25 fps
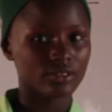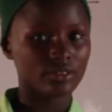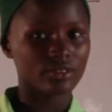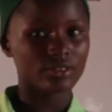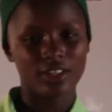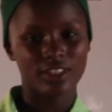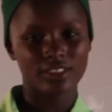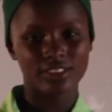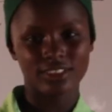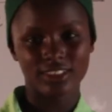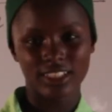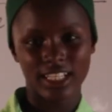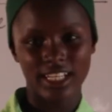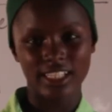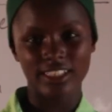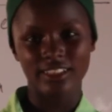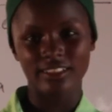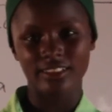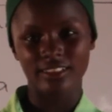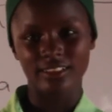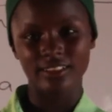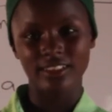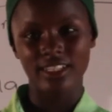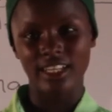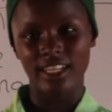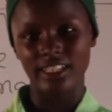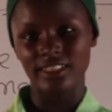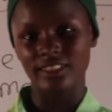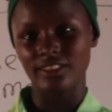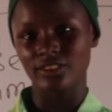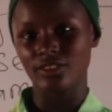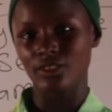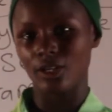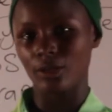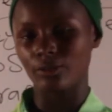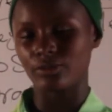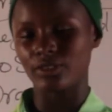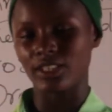concerning any
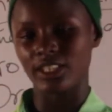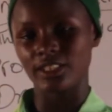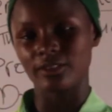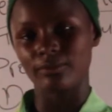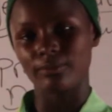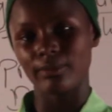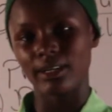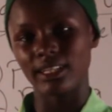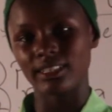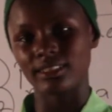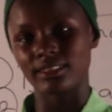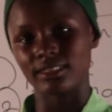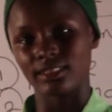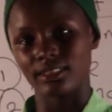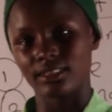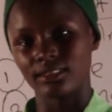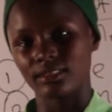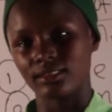subject matter.